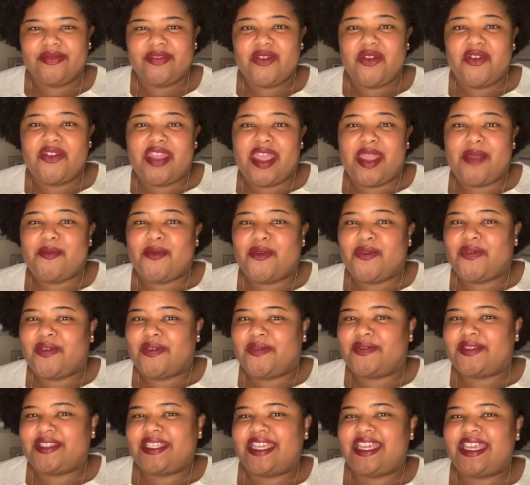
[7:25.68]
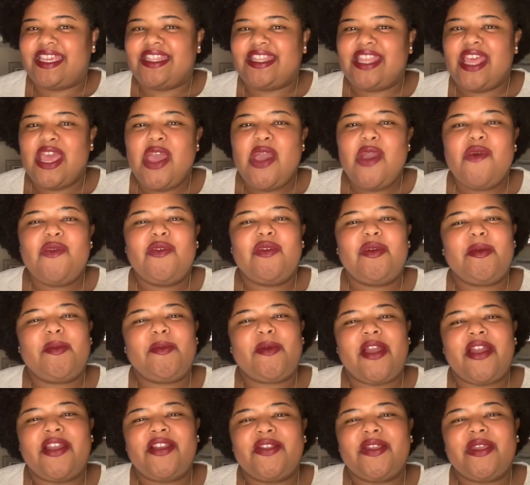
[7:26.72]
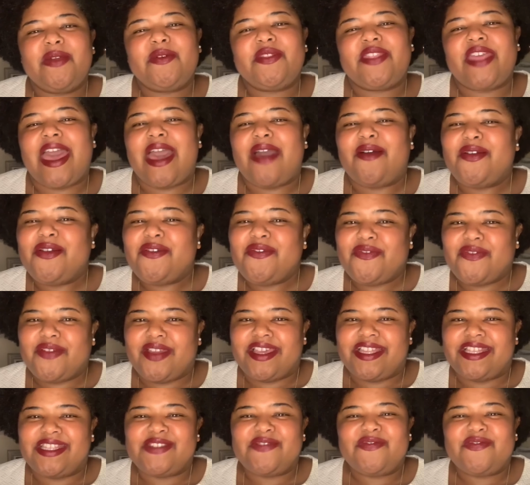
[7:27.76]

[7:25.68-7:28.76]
On April 15th, we'll be partnering with our friends